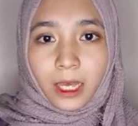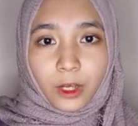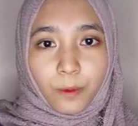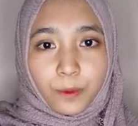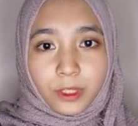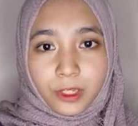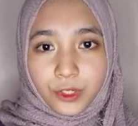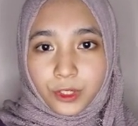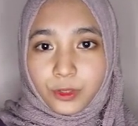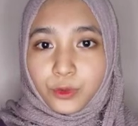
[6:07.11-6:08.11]

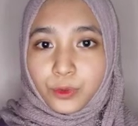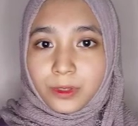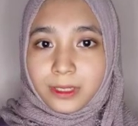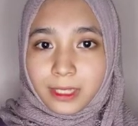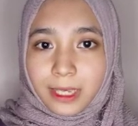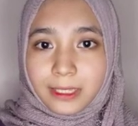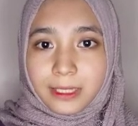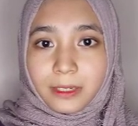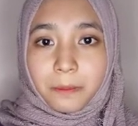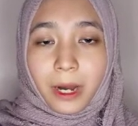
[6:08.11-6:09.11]
competition to seize
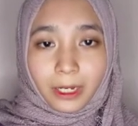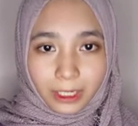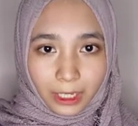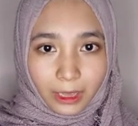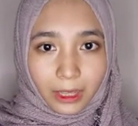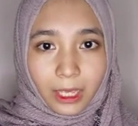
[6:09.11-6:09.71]
the market.